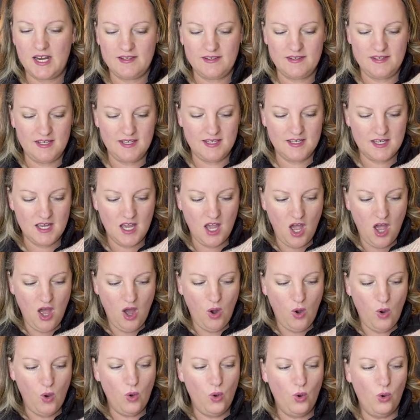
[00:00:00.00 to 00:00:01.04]
think
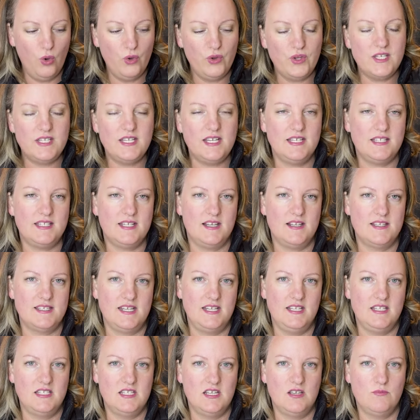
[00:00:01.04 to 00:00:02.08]
all the details
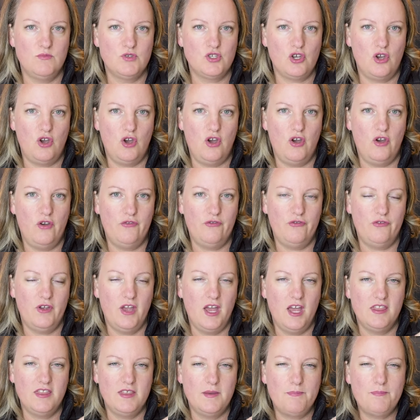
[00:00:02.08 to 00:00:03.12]
in terms of
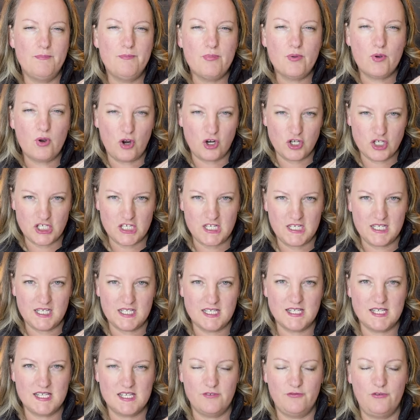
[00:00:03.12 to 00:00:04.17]
the
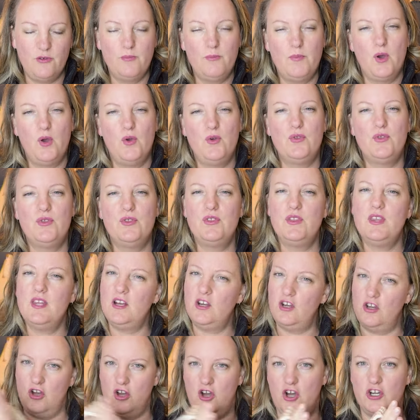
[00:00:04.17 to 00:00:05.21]
projects for both the
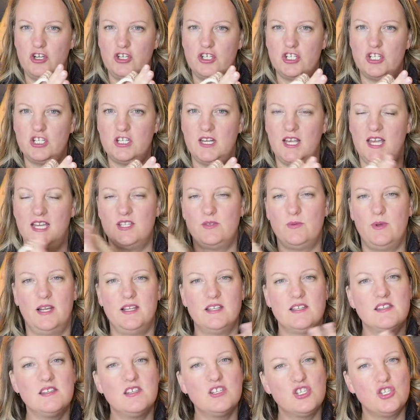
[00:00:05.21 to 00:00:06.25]
large as well
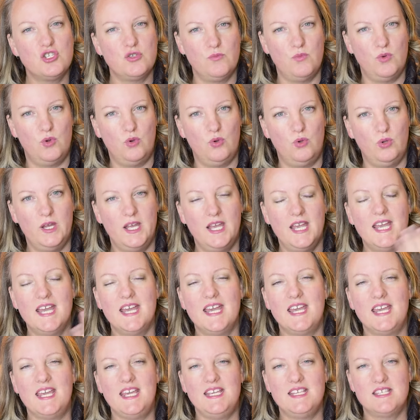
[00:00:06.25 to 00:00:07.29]
as the small
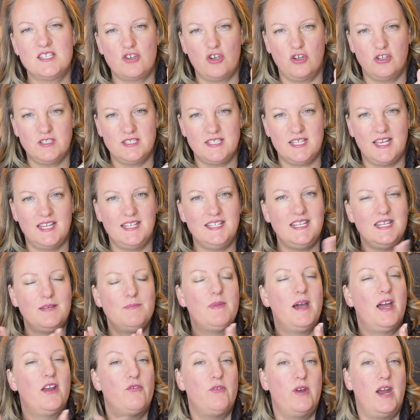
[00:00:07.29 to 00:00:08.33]
is contained in
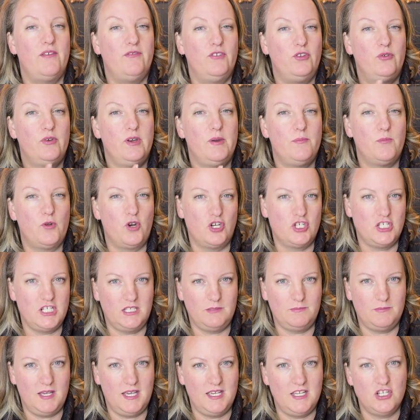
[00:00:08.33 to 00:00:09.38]
my Ravelry project
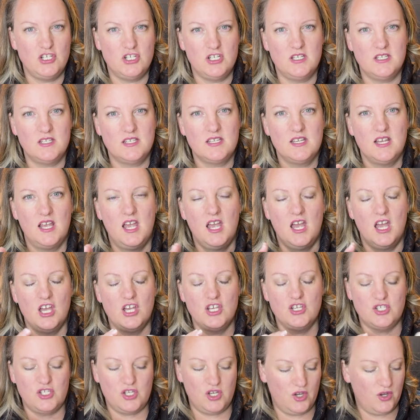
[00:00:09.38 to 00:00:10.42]
pages.
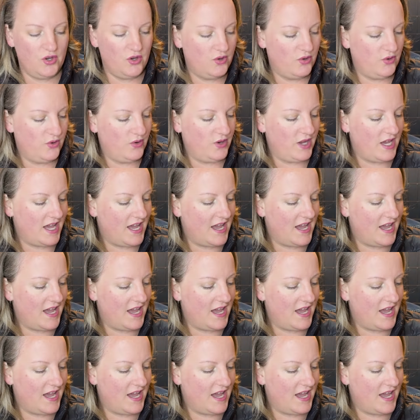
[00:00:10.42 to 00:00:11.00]
So